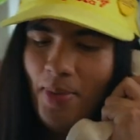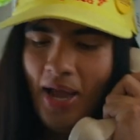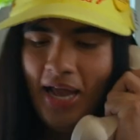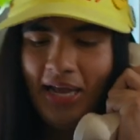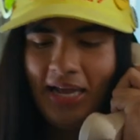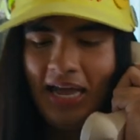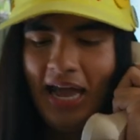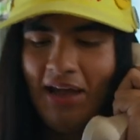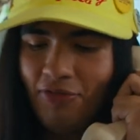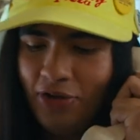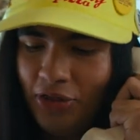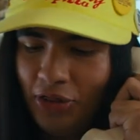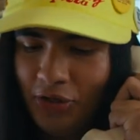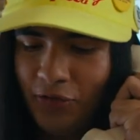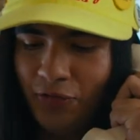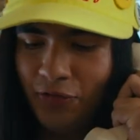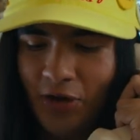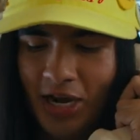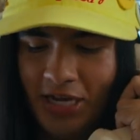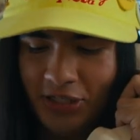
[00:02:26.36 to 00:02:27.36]
make everything
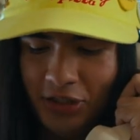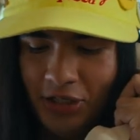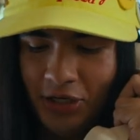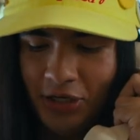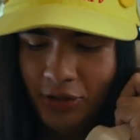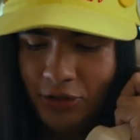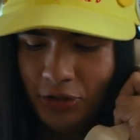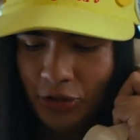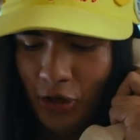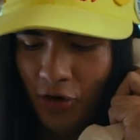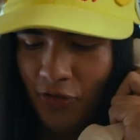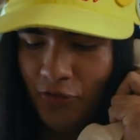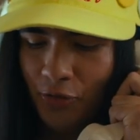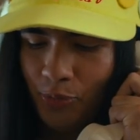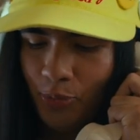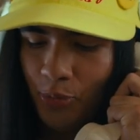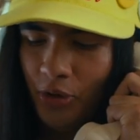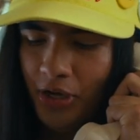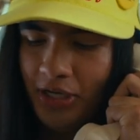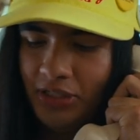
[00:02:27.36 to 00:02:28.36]
fresh here at
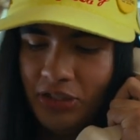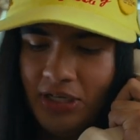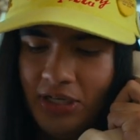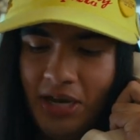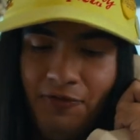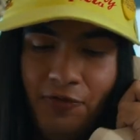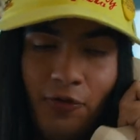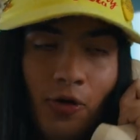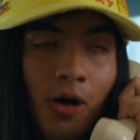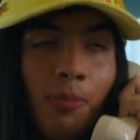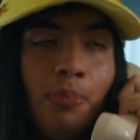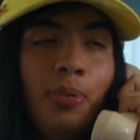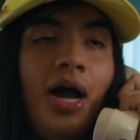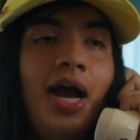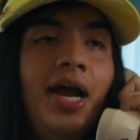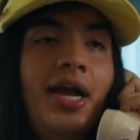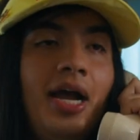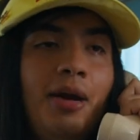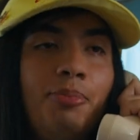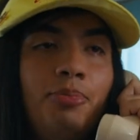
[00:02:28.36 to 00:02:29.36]
Surfer Boy except for our
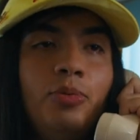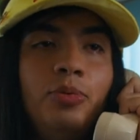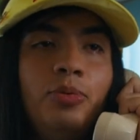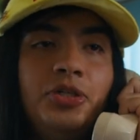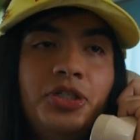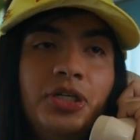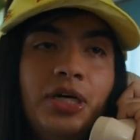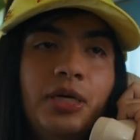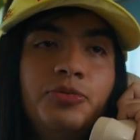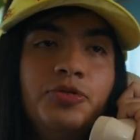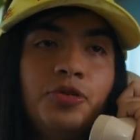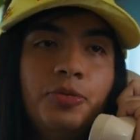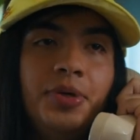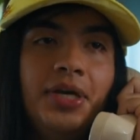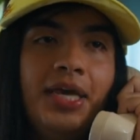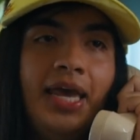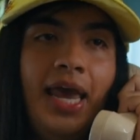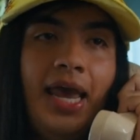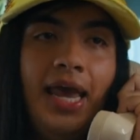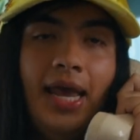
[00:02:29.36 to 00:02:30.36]
pineapple, which comes from a
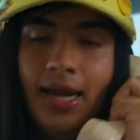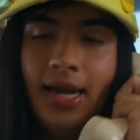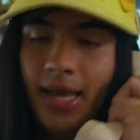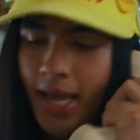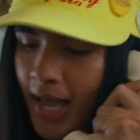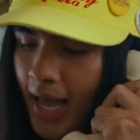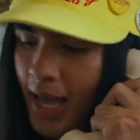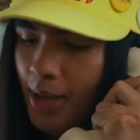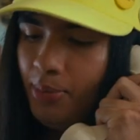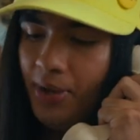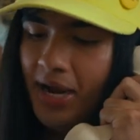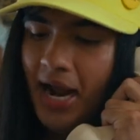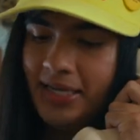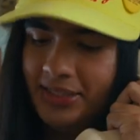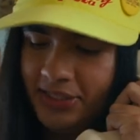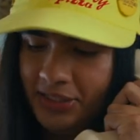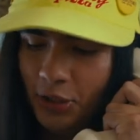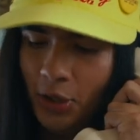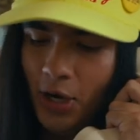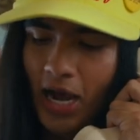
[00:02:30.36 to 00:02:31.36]
can. But I
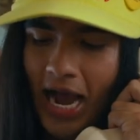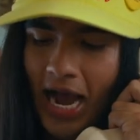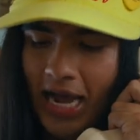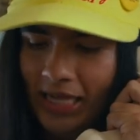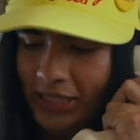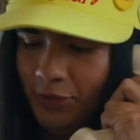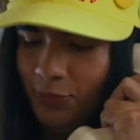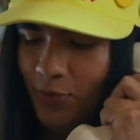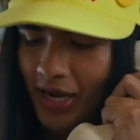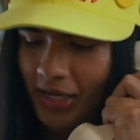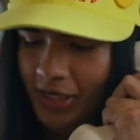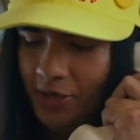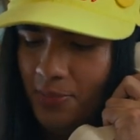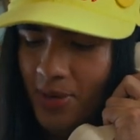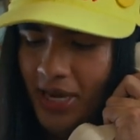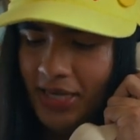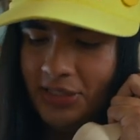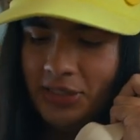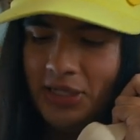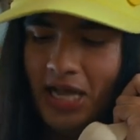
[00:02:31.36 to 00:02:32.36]
still highly
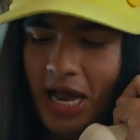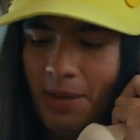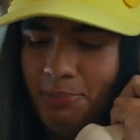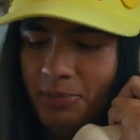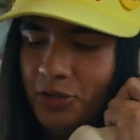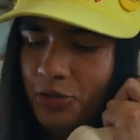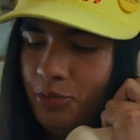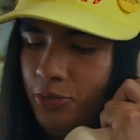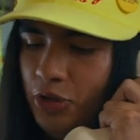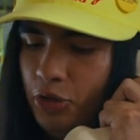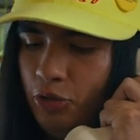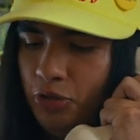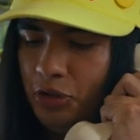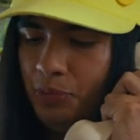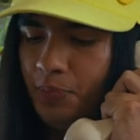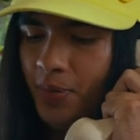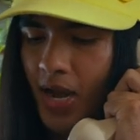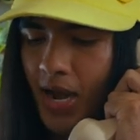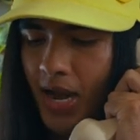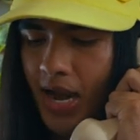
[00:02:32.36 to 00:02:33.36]
recommend slapping some juicy
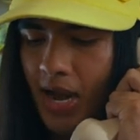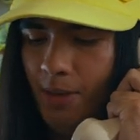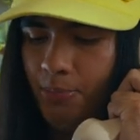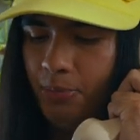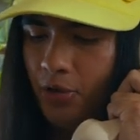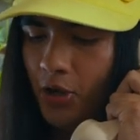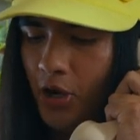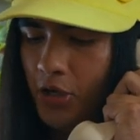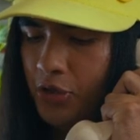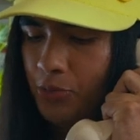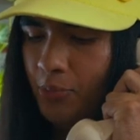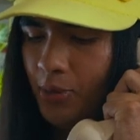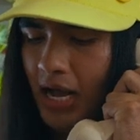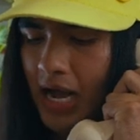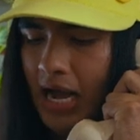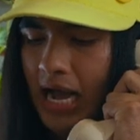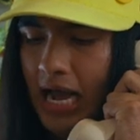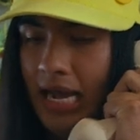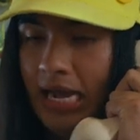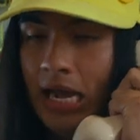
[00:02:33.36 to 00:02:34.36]
pineapple on your
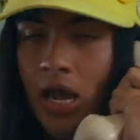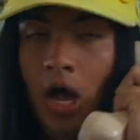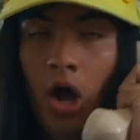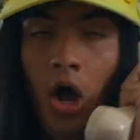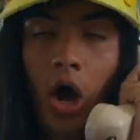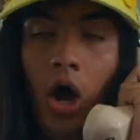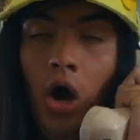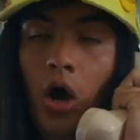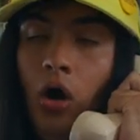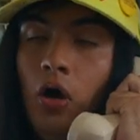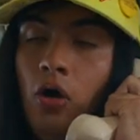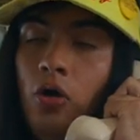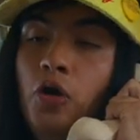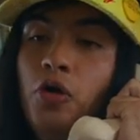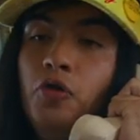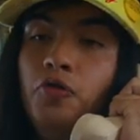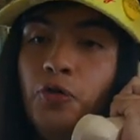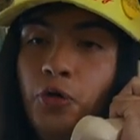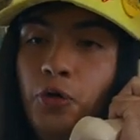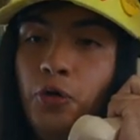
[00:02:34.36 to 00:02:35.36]
pie. Oh,
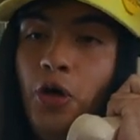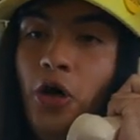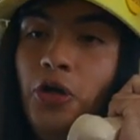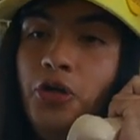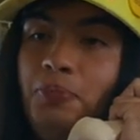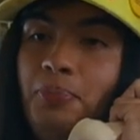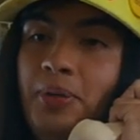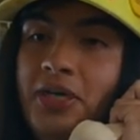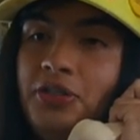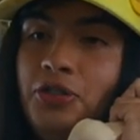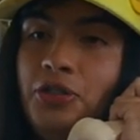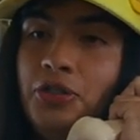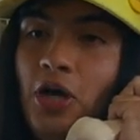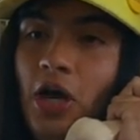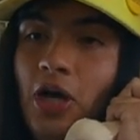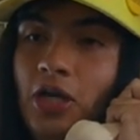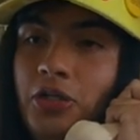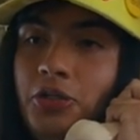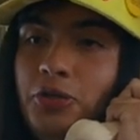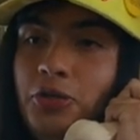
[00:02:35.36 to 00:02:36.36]
fruit on your pizza's
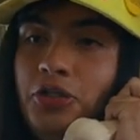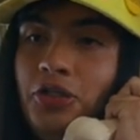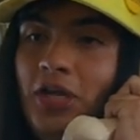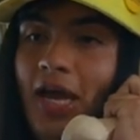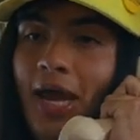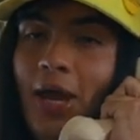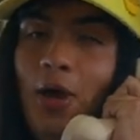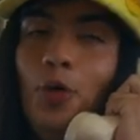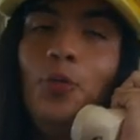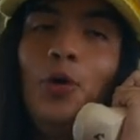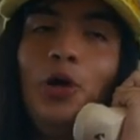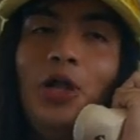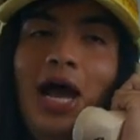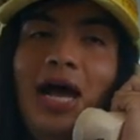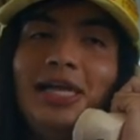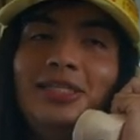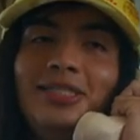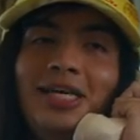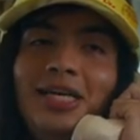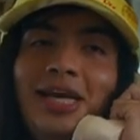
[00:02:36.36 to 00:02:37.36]
gnarly, you say. Well,
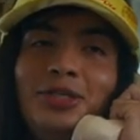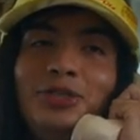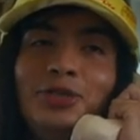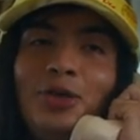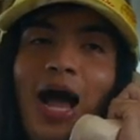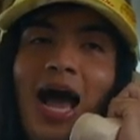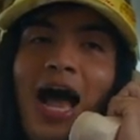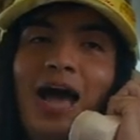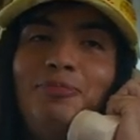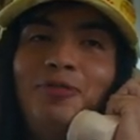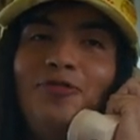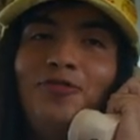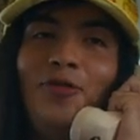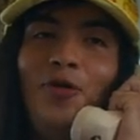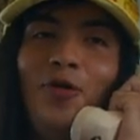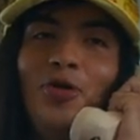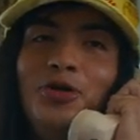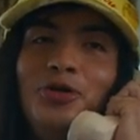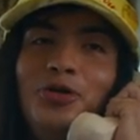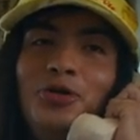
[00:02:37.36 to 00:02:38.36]
I say try
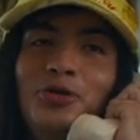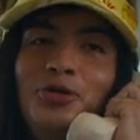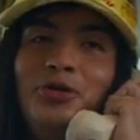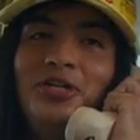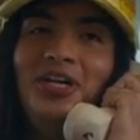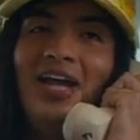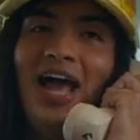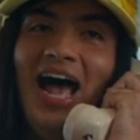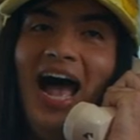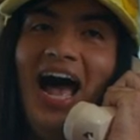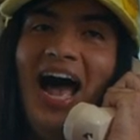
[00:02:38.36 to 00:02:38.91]
before you deny.